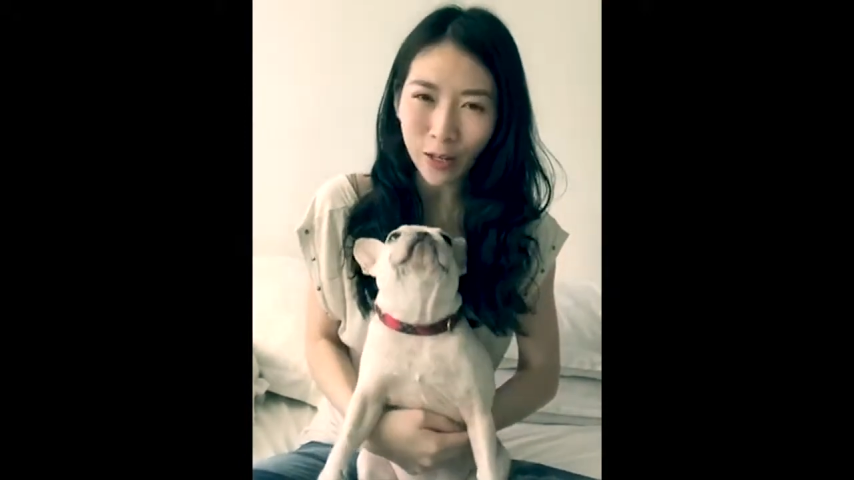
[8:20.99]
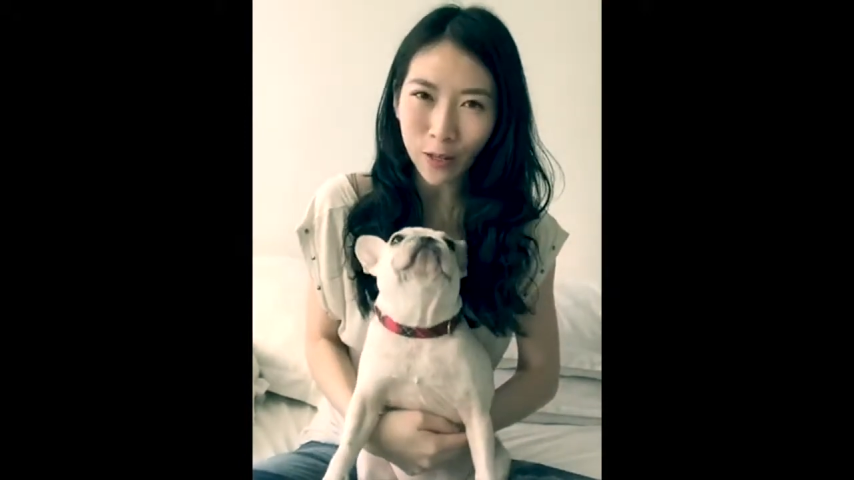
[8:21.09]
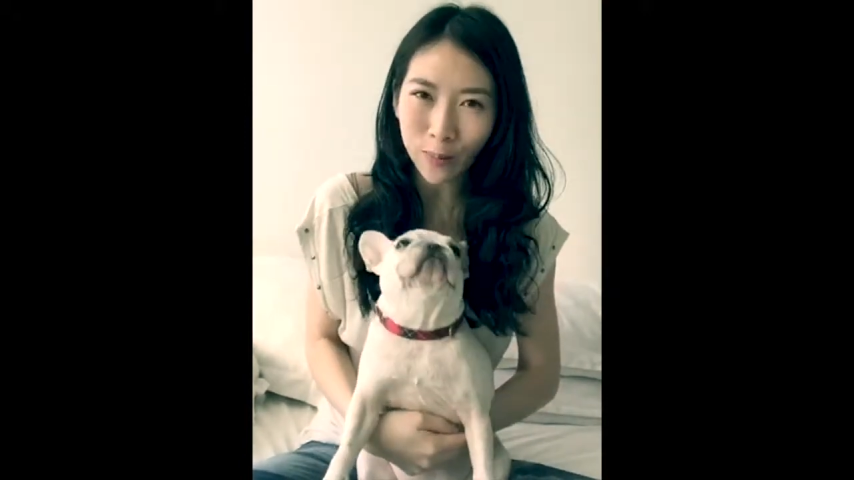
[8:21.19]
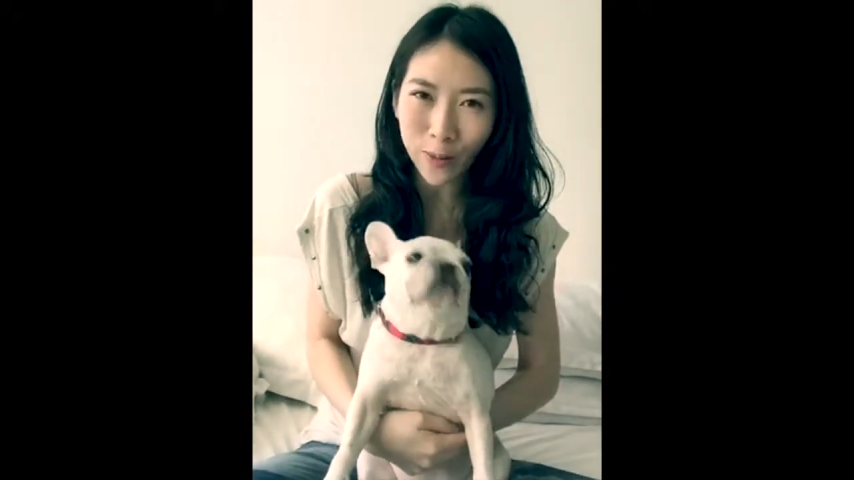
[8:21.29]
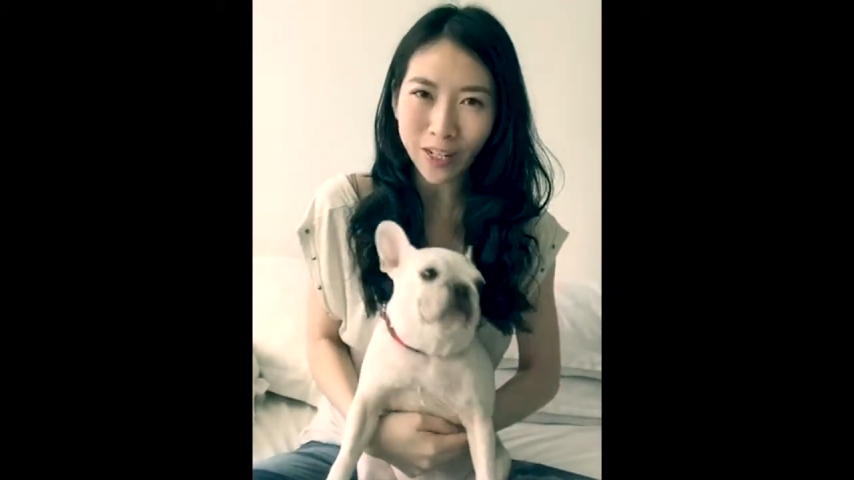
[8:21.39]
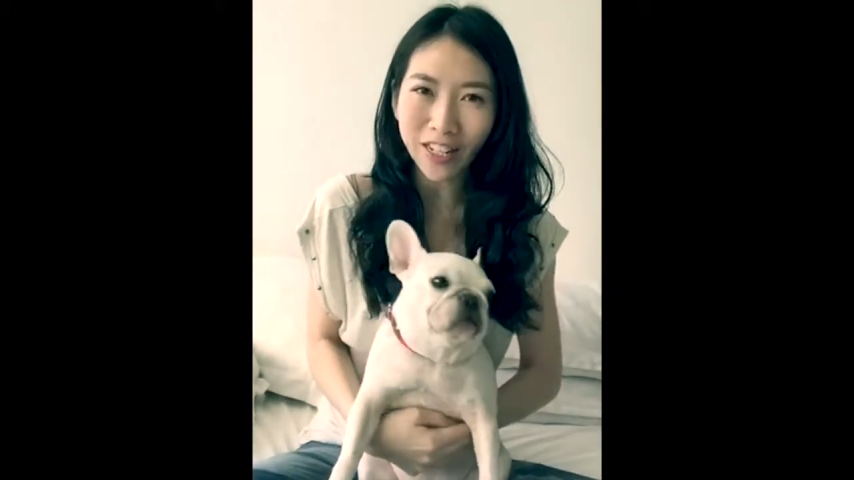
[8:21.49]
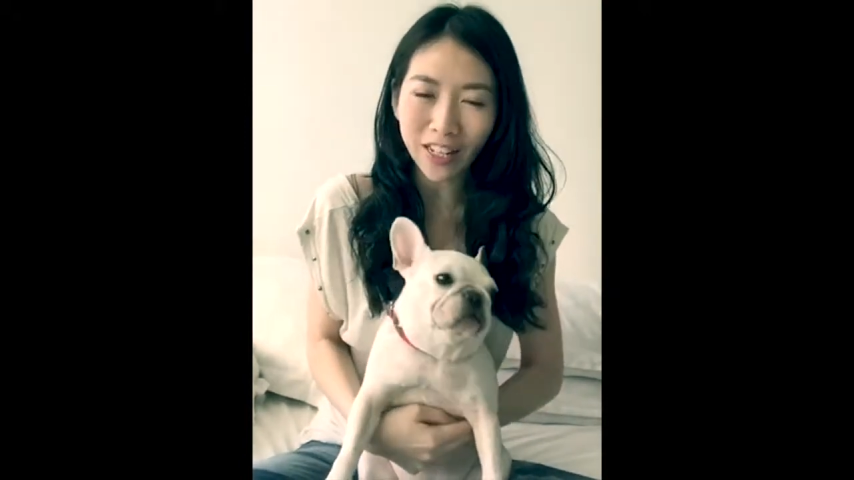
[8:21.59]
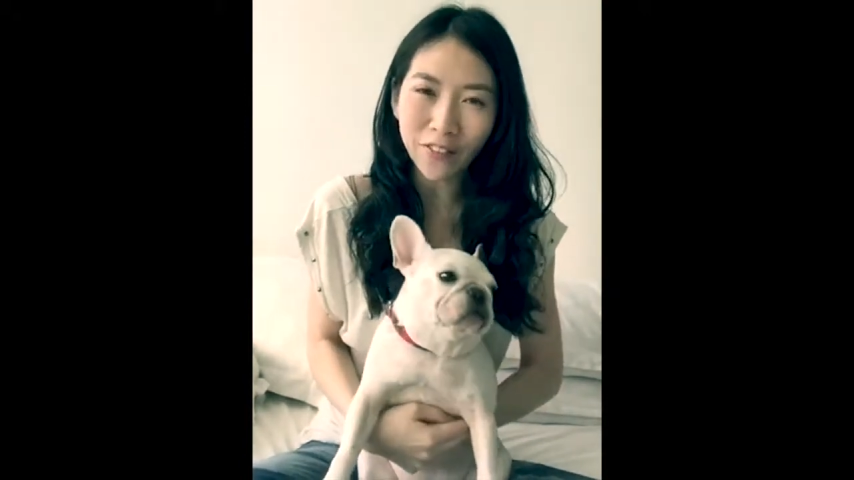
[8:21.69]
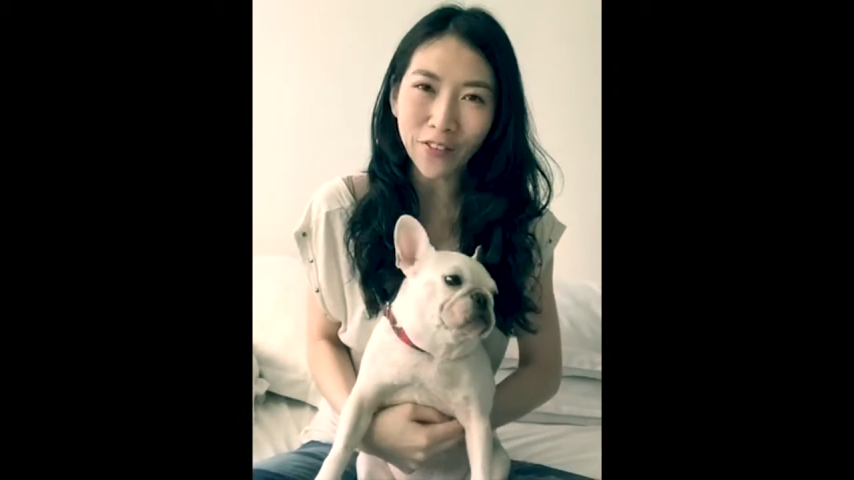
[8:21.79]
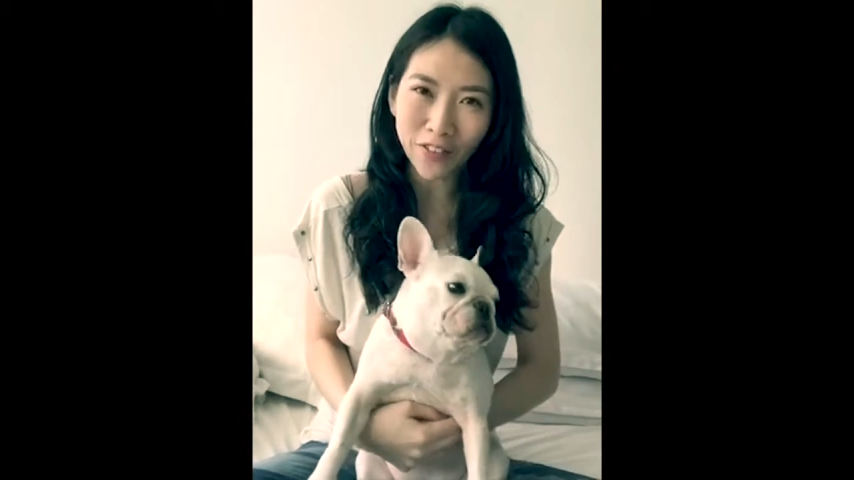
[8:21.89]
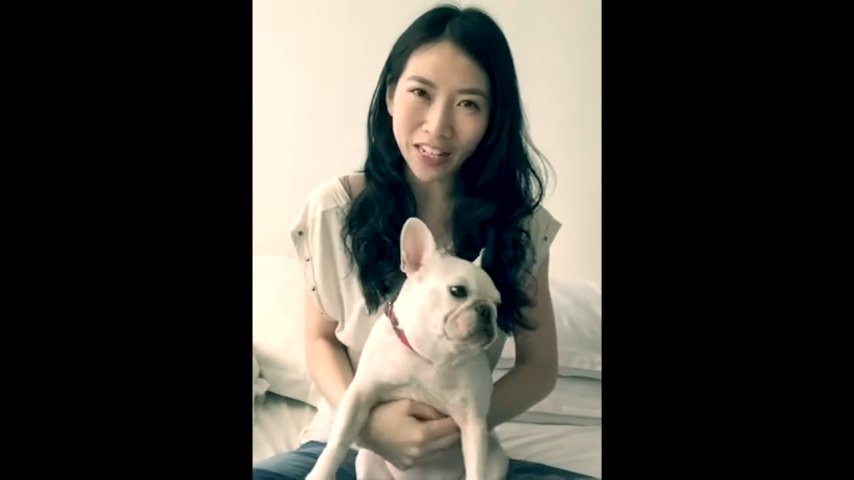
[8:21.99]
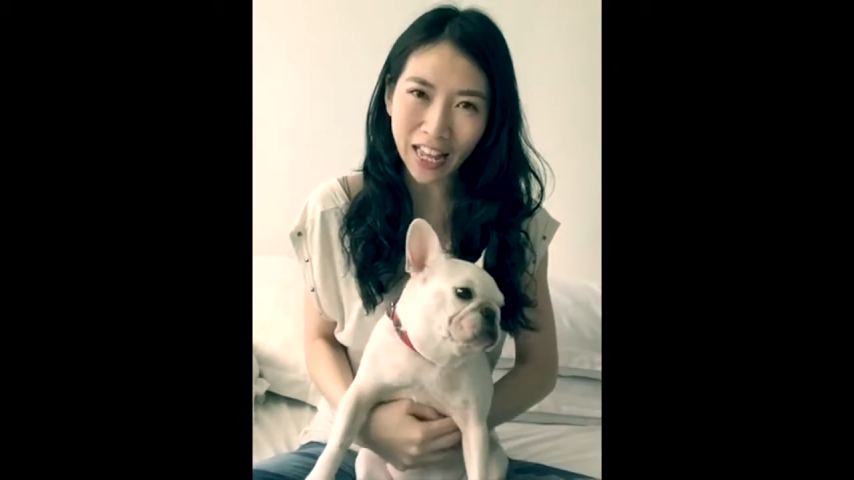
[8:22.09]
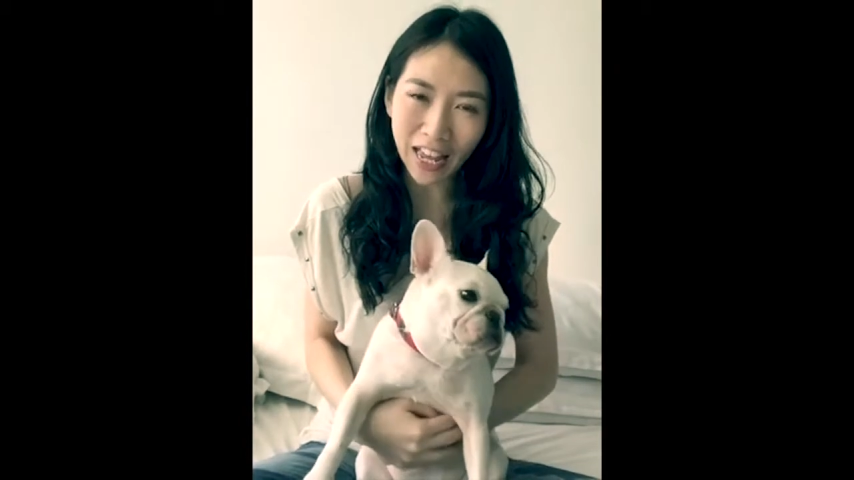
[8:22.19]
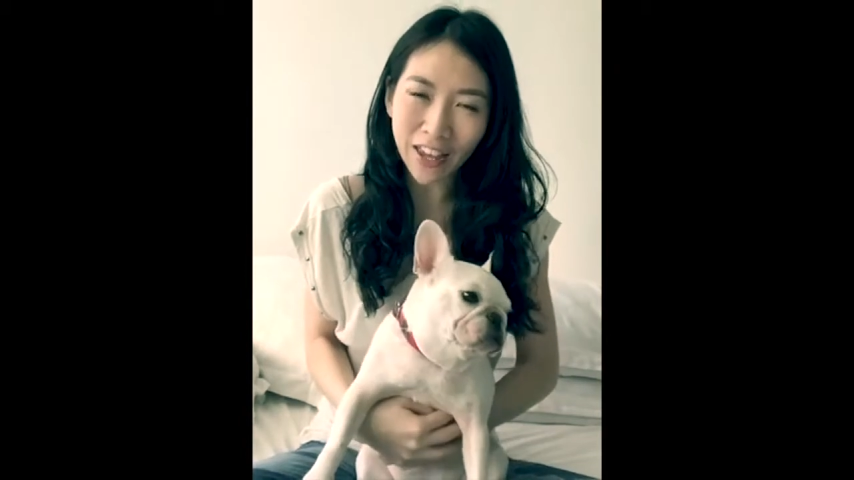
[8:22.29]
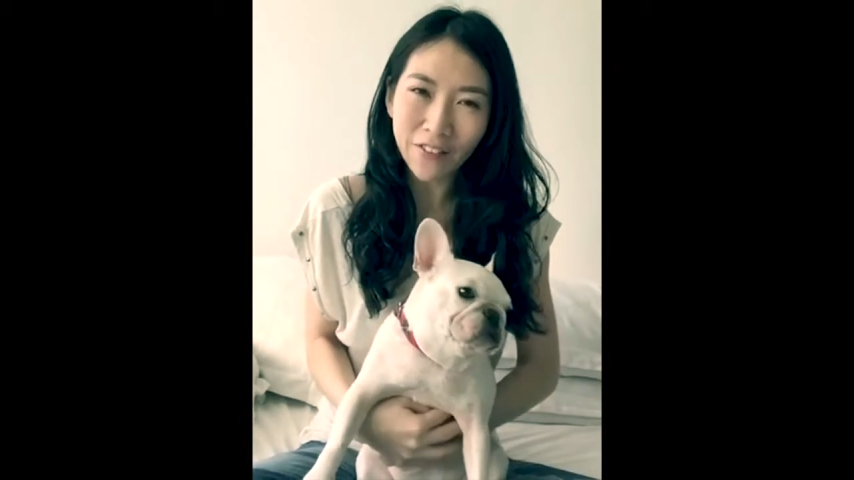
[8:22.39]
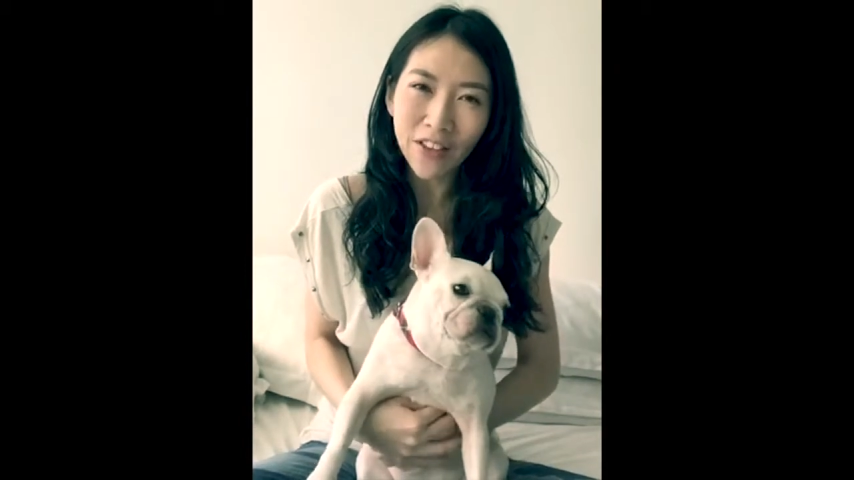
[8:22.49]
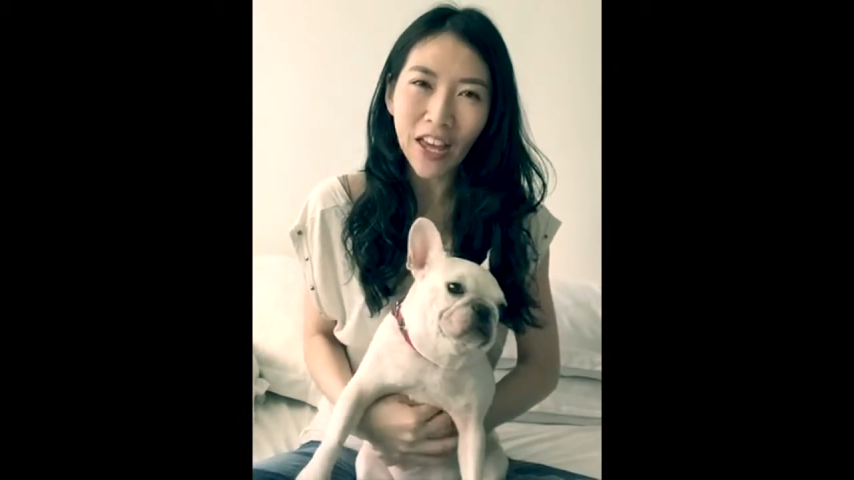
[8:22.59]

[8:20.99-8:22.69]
get married in love with your life.